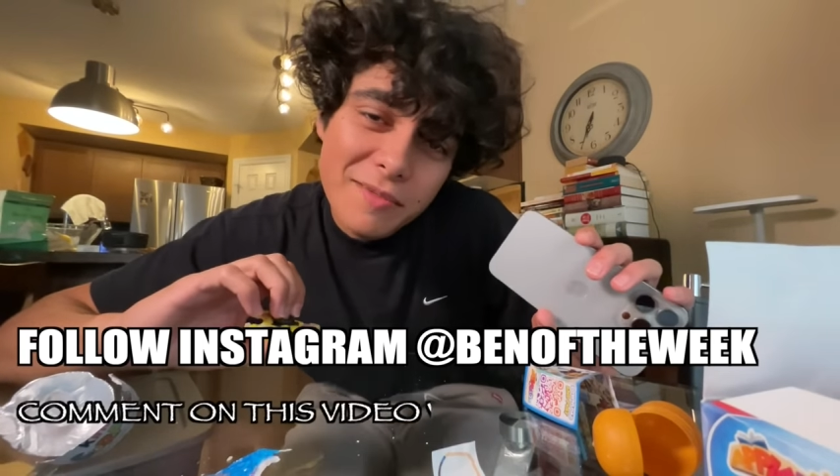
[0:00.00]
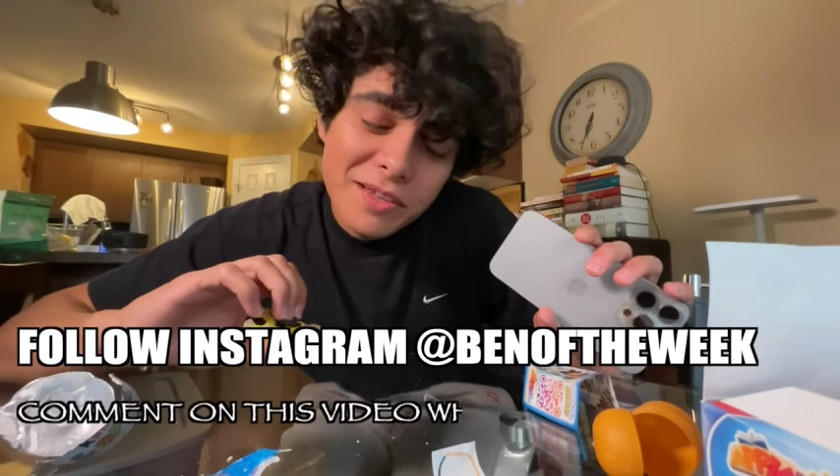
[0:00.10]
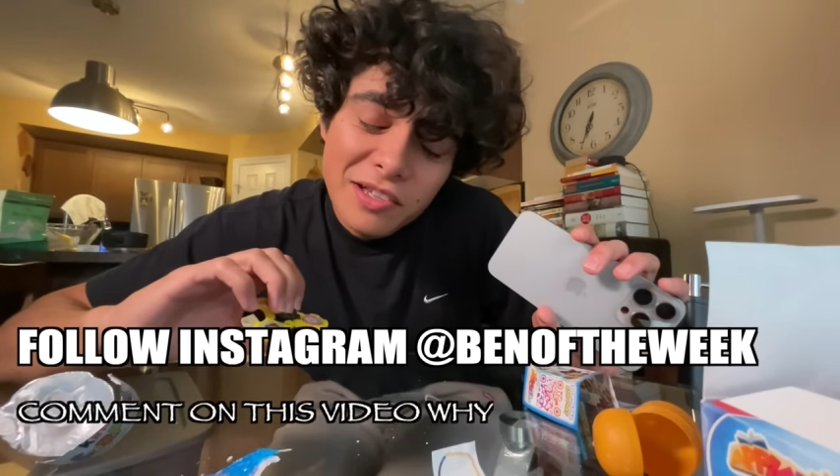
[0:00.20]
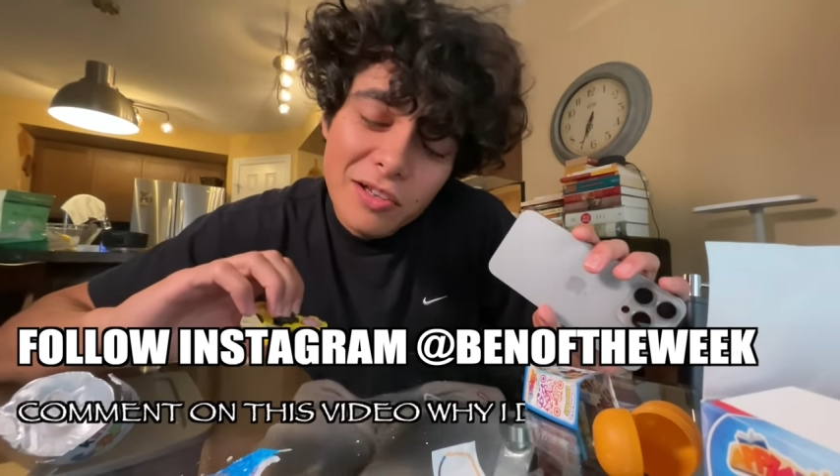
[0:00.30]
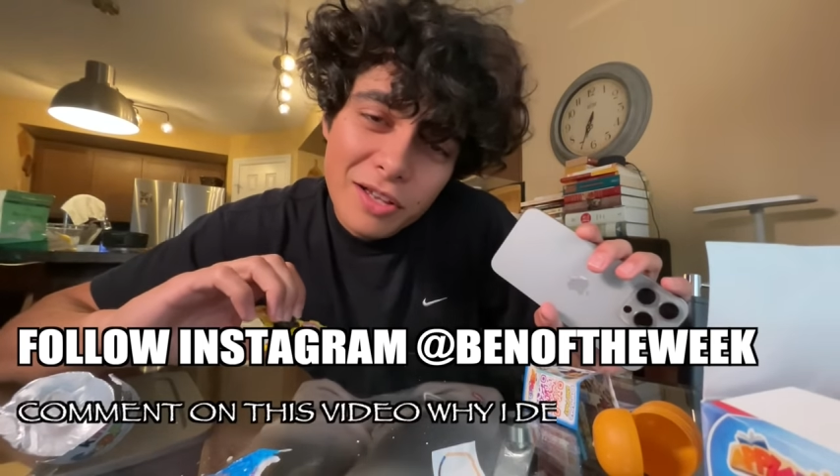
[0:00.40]
Give me
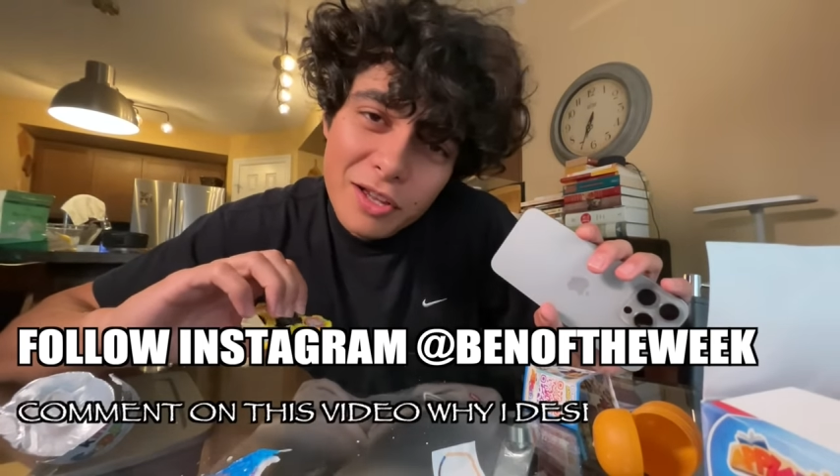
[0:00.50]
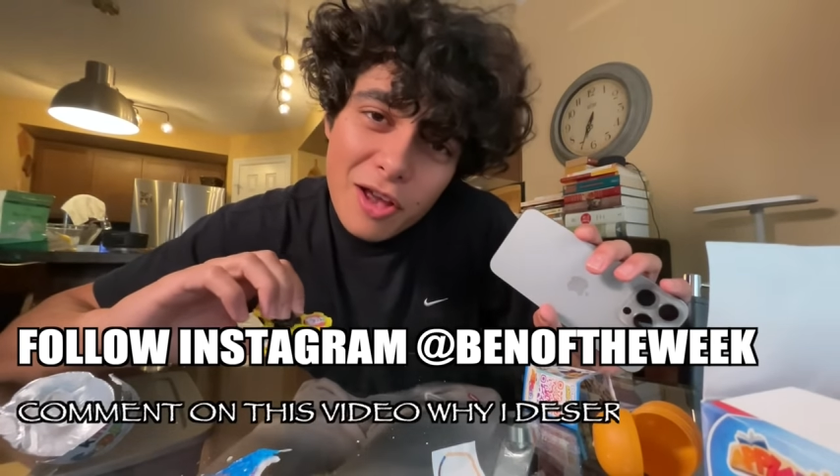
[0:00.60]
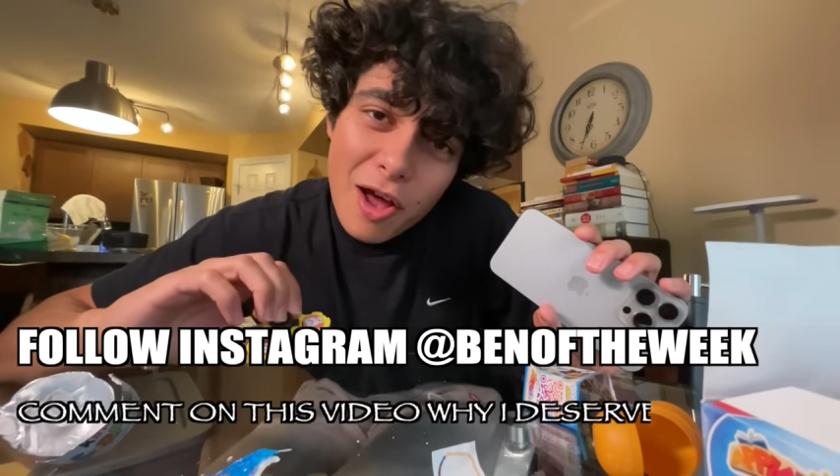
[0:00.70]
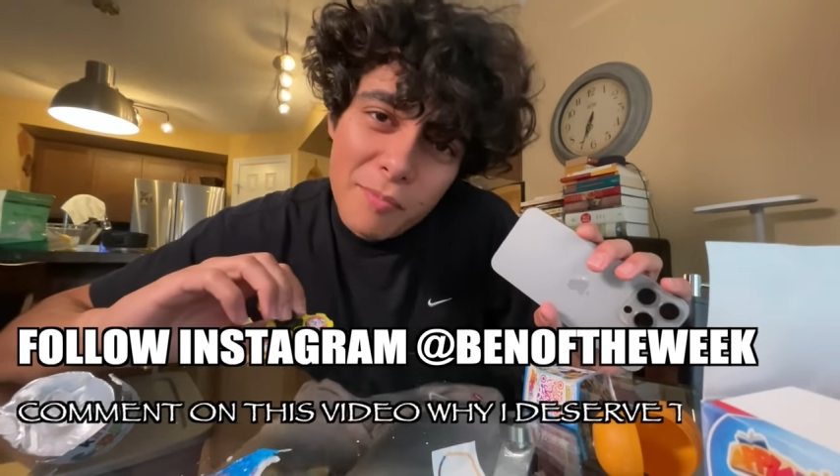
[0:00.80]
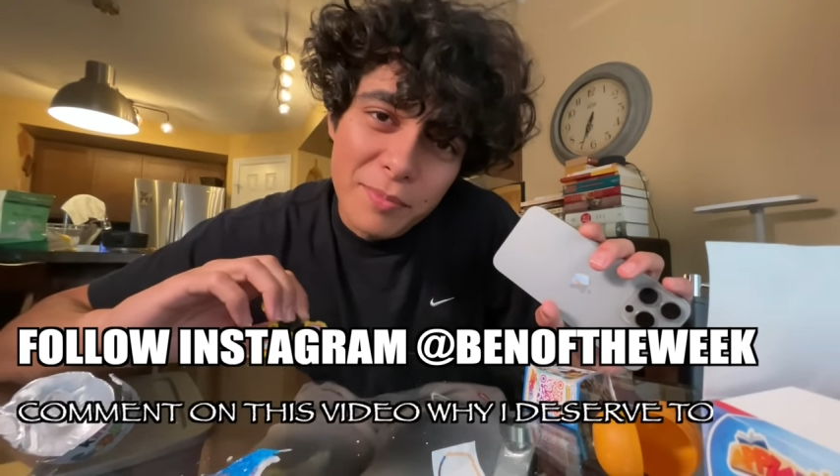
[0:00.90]
a little
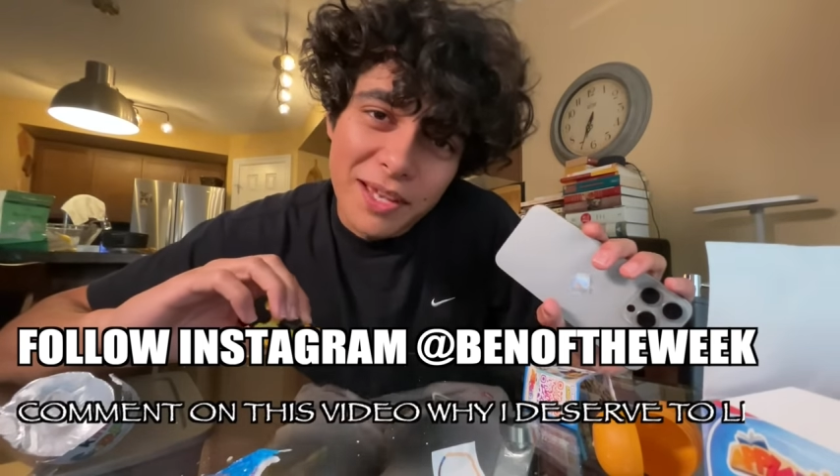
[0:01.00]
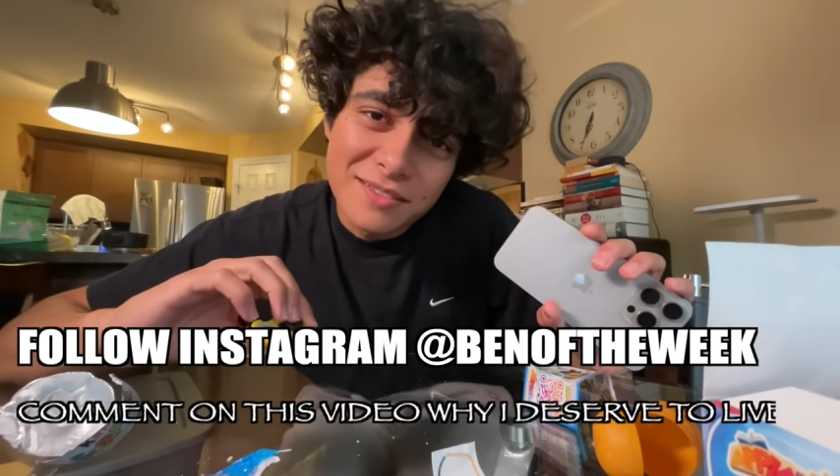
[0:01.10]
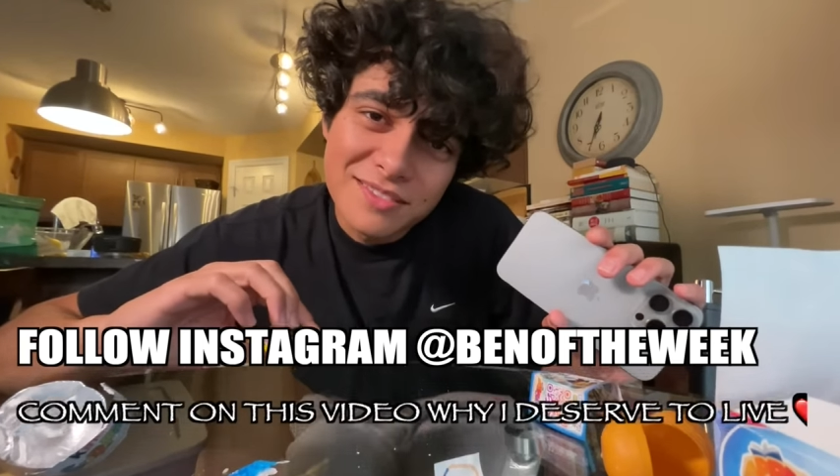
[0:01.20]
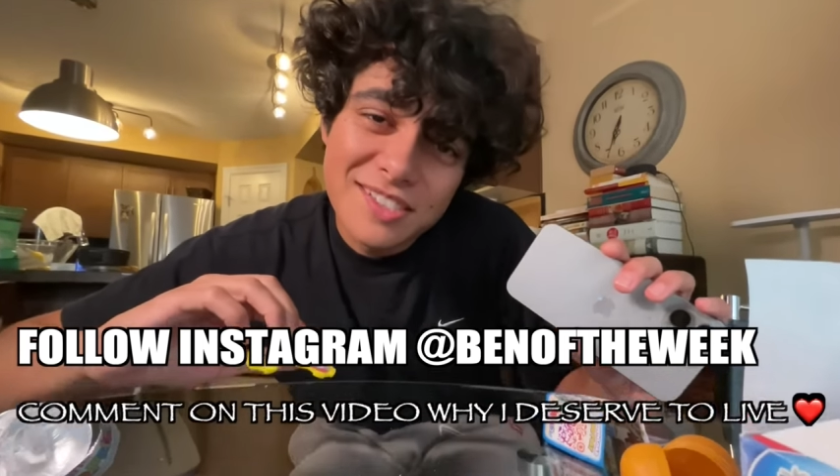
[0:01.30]
compliment.